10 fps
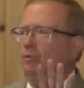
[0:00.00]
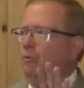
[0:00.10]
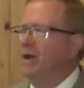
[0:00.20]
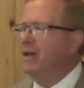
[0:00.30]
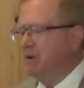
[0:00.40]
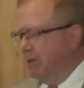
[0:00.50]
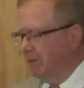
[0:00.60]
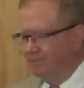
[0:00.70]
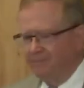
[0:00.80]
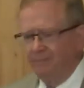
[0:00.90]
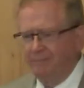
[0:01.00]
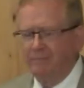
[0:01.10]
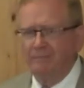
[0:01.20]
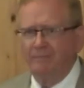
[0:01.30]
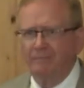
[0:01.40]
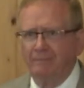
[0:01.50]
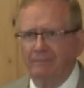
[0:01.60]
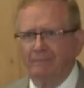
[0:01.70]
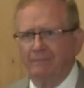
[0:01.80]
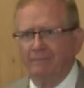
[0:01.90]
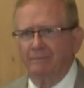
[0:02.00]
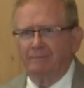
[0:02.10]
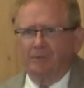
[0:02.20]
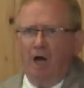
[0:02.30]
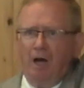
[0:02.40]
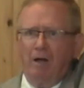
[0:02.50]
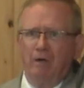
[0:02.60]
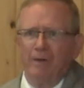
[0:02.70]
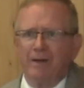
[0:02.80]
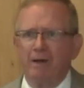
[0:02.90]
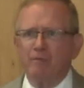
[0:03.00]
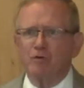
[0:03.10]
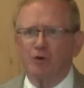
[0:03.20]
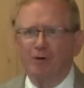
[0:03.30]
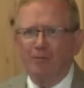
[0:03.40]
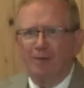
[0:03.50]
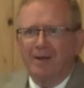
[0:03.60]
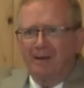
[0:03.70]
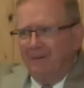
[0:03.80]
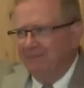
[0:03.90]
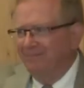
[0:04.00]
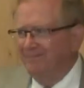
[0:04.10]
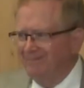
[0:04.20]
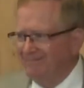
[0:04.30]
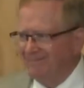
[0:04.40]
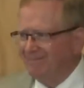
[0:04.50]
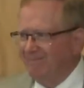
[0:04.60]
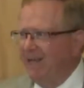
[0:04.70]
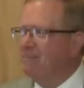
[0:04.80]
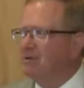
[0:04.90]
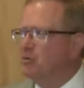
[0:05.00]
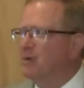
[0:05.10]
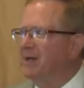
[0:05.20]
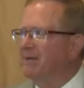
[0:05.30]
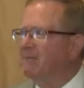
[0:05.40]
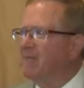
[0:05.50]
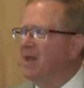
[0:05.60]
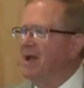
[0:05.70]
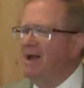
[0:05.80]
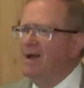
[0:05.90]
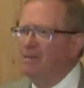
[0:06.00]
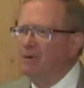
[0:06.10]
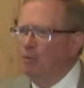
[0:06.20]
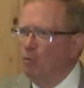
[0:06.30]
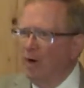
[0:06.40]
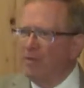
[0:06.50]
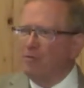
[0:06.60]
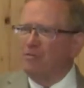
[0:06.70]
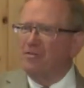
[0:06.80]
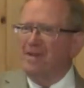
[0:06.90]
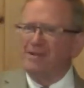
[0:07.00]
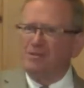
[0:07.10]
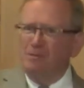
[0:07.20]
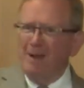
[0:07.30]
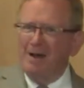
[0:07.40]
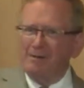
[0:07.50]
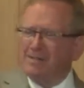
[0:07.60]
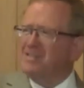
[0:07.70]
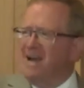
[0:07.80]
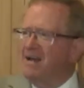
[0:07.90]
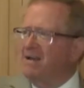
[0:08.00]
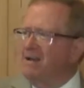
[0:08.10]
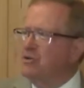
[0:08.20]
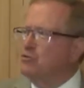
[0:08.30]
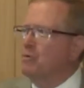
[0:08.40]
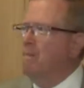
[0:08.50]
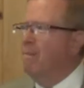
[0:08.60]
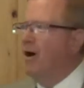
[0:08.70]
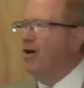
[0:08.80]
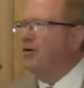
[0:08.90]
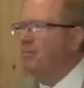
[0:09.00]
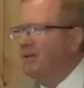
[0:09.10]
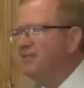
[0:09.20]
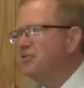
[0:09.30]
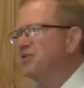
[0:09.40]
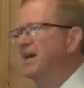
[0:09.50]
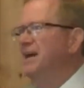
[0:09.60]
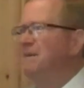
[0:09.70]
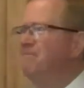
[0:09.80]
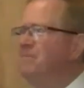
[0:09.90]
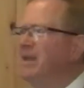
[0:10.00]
we come tall, we come short, we come in between. But one of the things about us that is remarkably the same